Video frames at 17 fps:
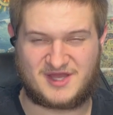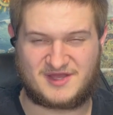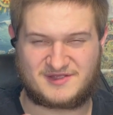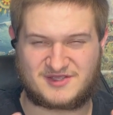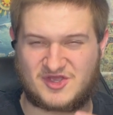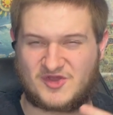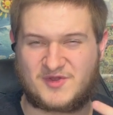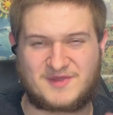
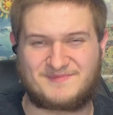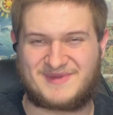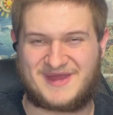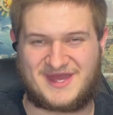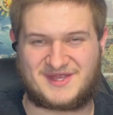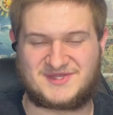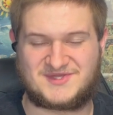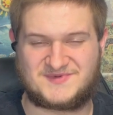going
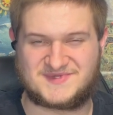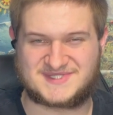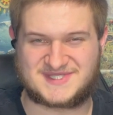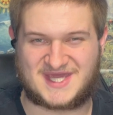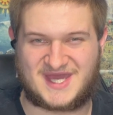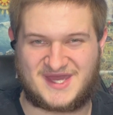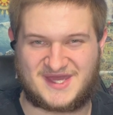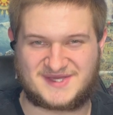back to his
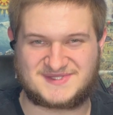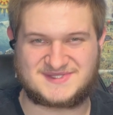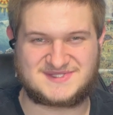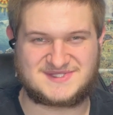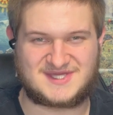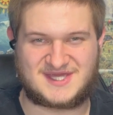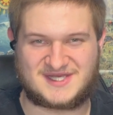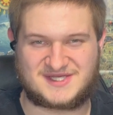
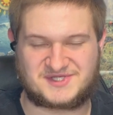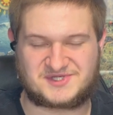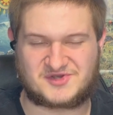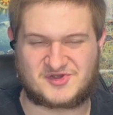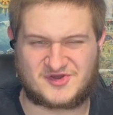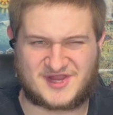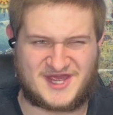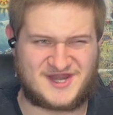ex and
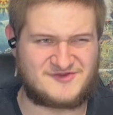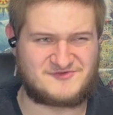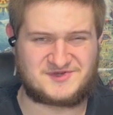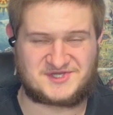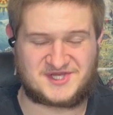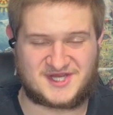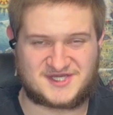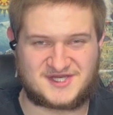her kind of
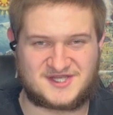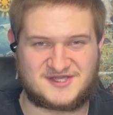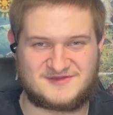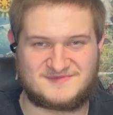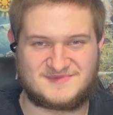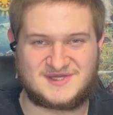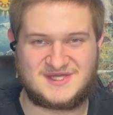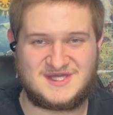rejecting
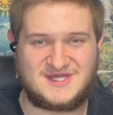him.